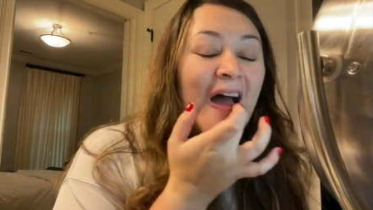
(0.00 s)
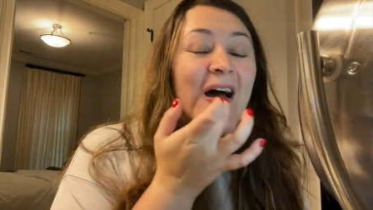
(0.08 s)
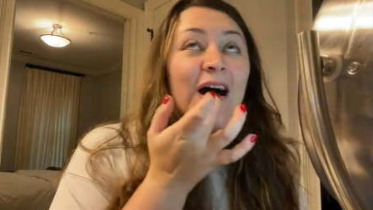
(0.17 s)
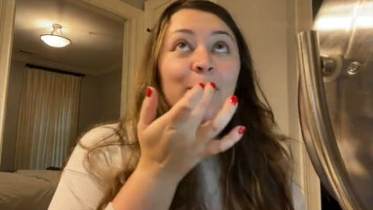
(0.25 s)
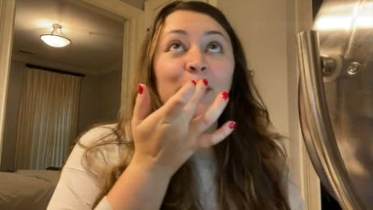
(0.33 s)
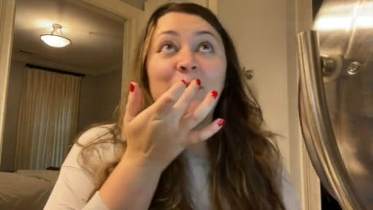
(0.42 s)

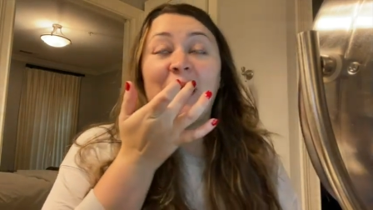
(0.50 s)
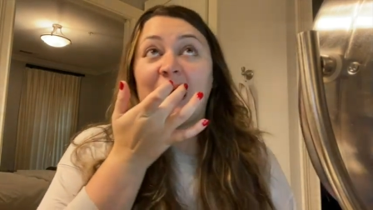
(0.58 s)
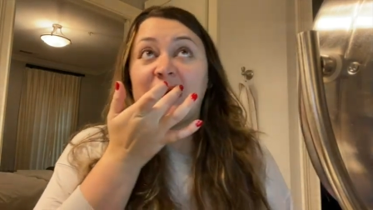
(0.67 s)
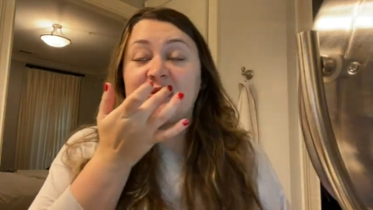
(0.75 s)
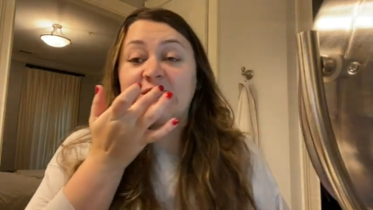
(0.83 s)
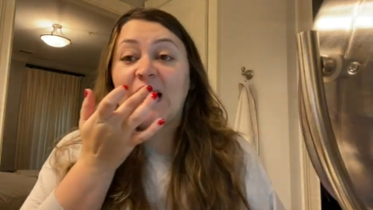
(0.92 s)
I'm a
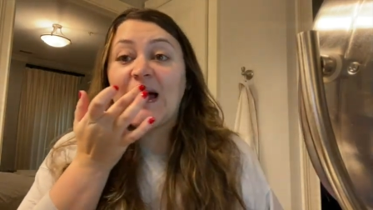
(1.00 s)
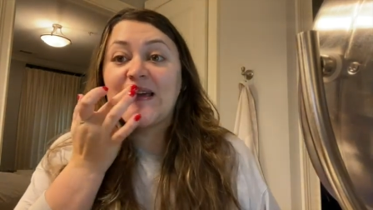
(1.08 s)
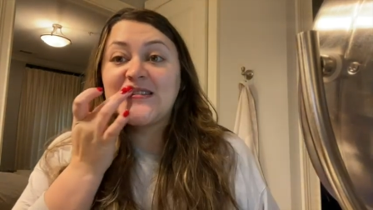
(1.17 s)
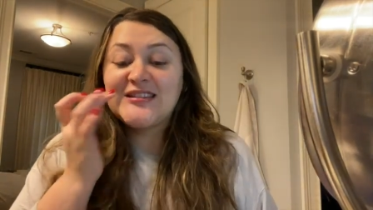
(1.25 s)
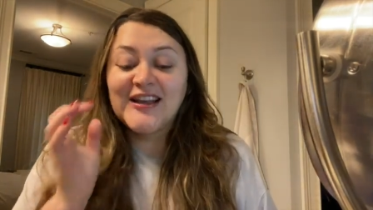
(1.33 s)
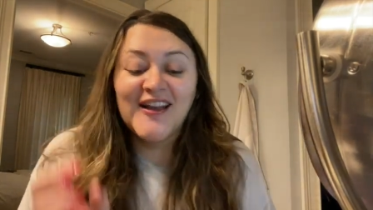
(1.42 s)
mess,
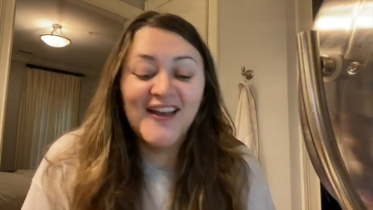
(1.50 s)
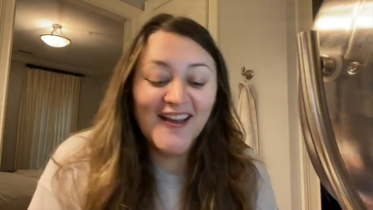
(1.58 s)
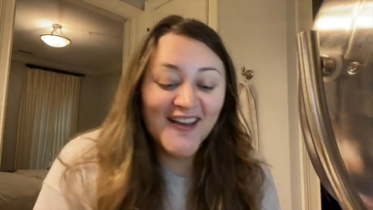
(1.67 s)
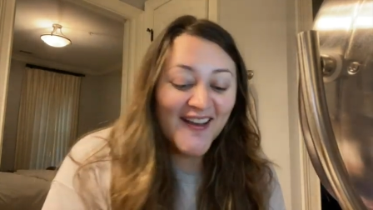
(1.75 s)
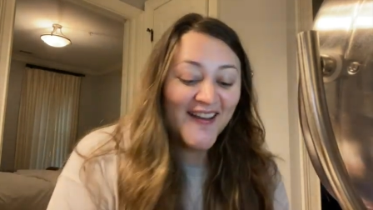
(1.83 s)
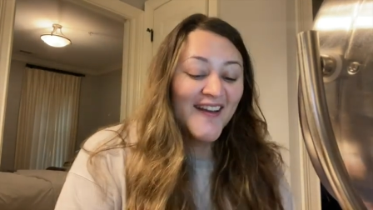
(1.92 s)
guys.
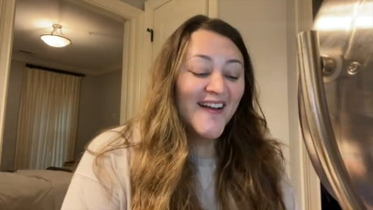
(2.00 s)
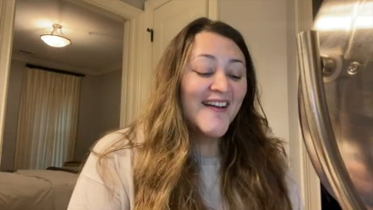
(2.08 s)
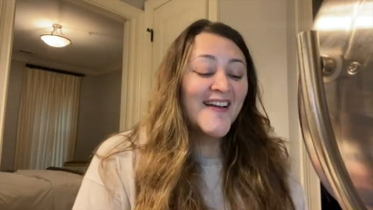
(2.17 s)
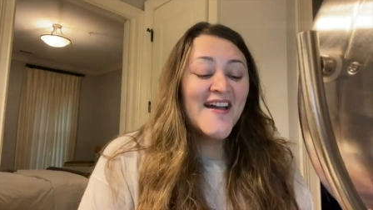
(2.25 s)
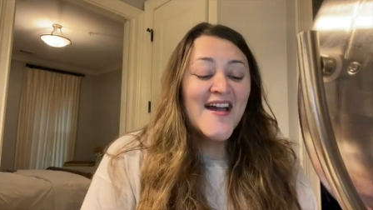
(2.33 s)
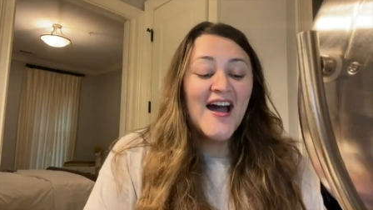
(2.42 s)

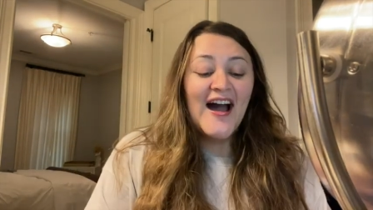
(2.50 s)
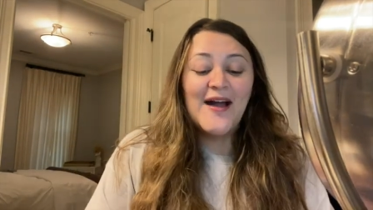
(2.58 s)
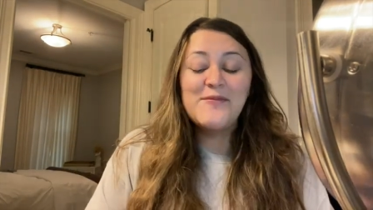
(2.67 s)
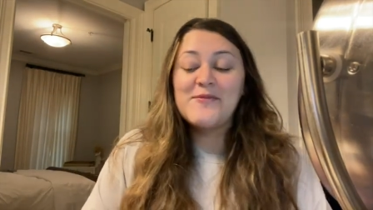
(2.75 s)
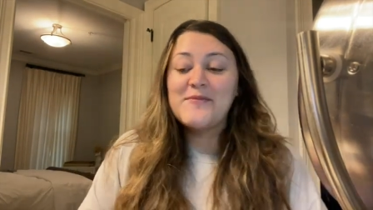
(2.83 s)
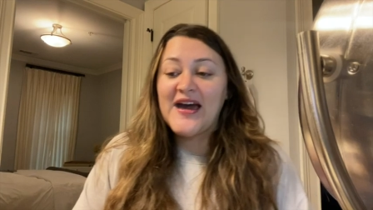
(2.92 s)

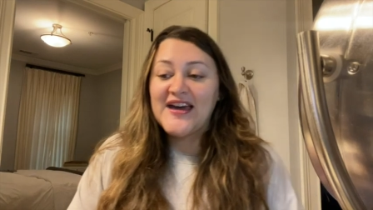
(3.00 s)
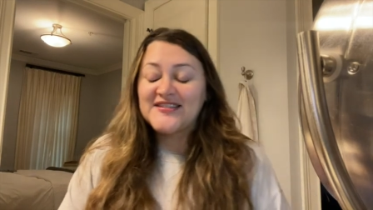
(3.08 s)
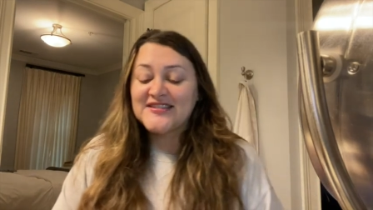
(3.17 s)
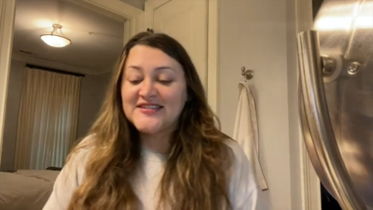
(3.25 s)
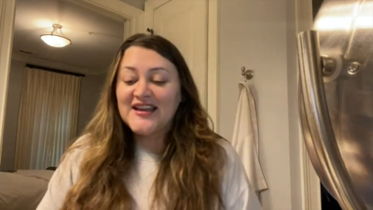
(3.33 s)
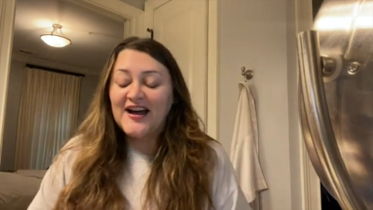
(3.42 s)
I'm a
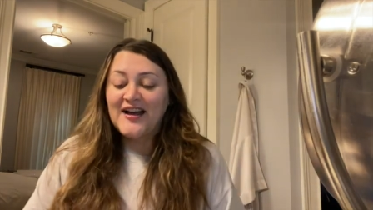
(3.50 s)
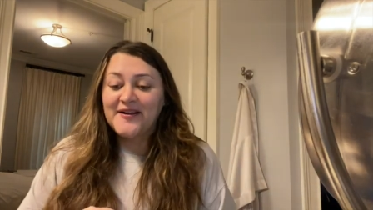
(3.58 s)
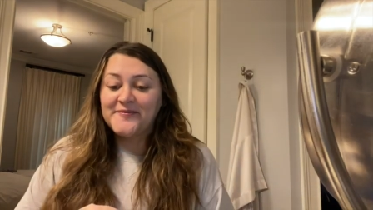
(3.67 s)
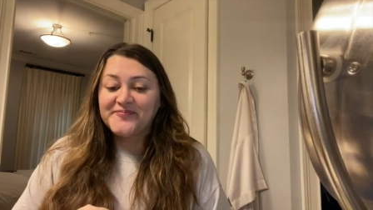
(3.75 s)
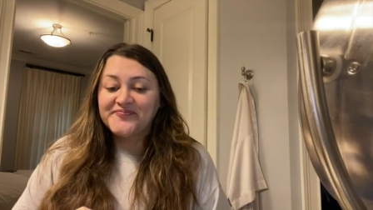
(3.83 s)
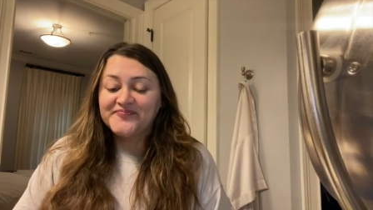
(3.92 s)
mess.
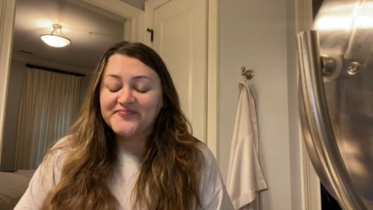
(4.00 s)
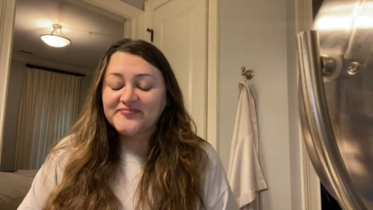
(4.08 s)
I